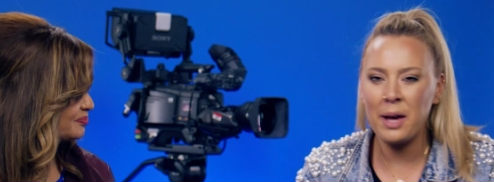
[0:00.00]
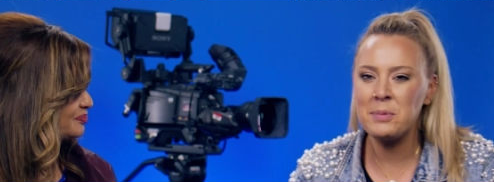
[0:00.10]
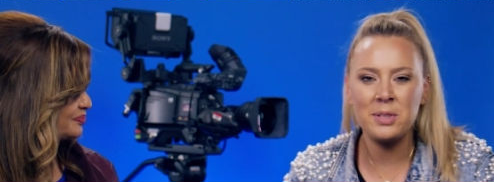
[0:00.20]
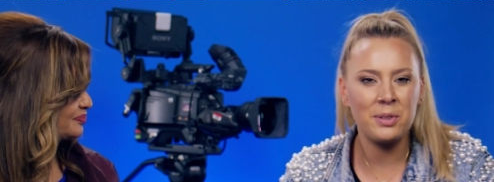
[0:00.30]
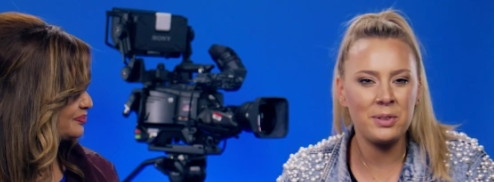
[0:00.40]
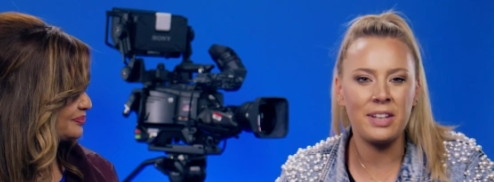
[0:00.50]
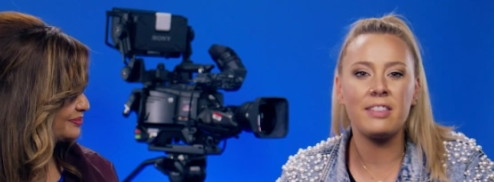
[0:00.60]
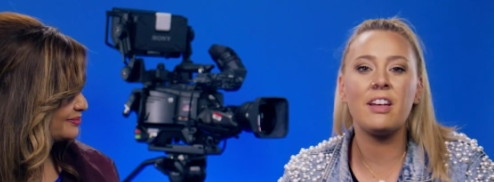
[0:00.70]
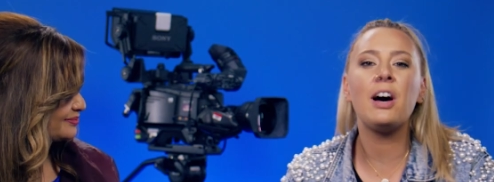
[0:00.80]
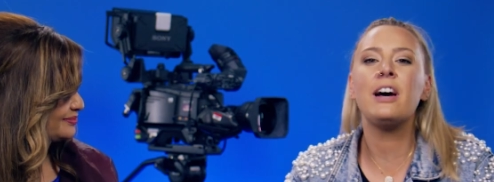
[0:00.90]
Speaker 1: -hmm. absolutely.
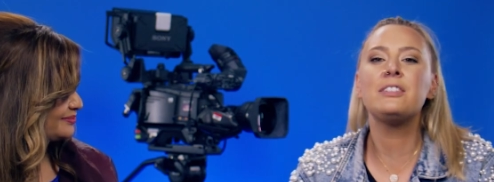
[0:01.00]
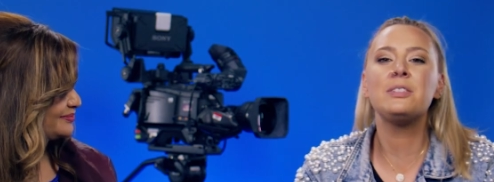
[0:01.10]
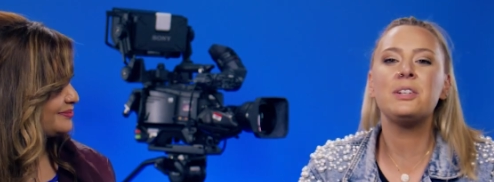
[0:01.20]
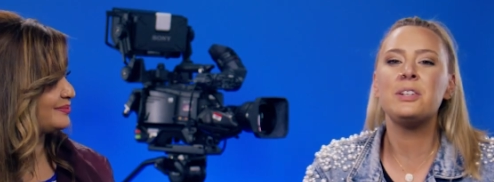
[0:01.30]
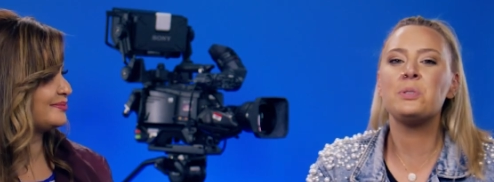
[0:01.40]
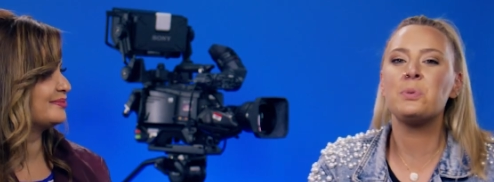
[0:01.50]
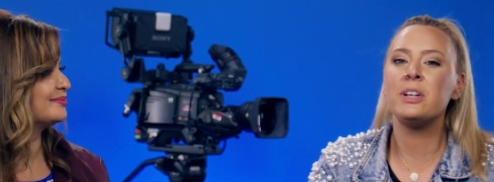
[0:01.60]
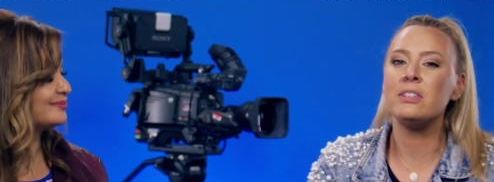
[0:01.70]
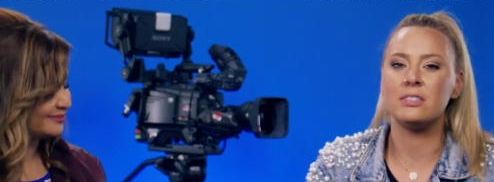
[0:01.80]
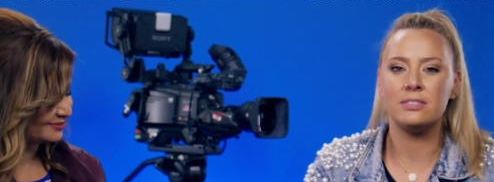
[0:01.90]
The hustle is
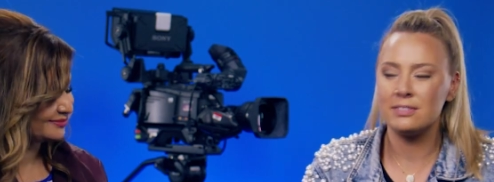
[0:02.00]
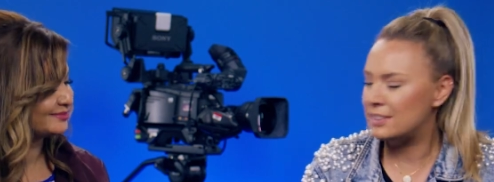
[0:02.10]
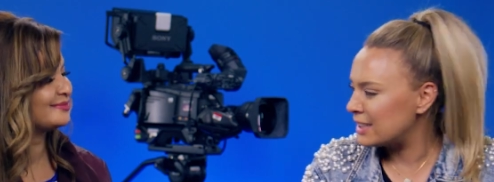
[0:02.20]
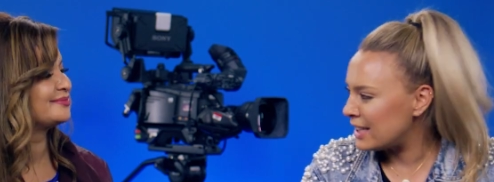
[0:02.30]
real. Mm -hmm.